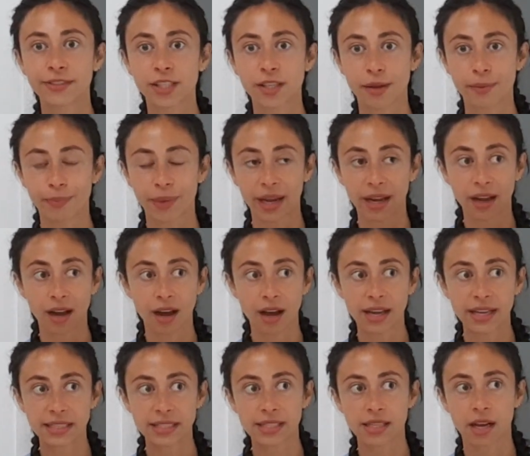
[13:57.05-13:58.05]
So my
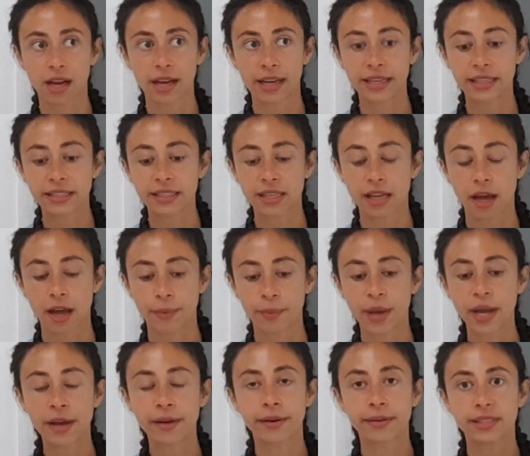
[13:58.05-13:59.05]
eyesight, I
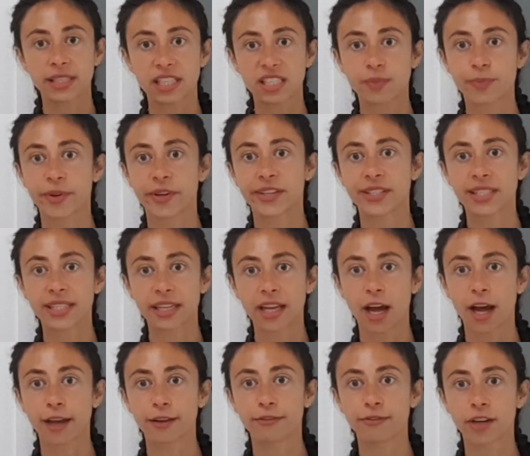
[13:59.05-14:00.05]
was experiencing
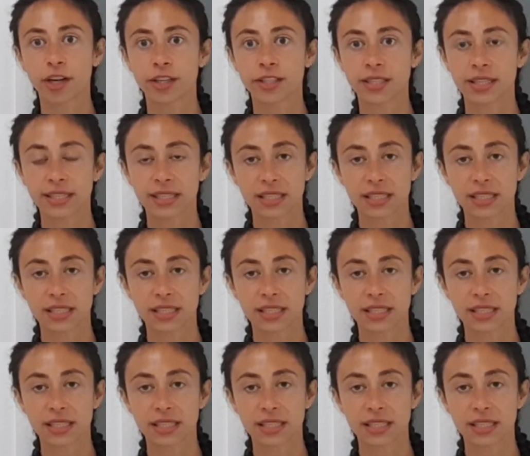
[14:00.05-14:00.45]
eye floaters,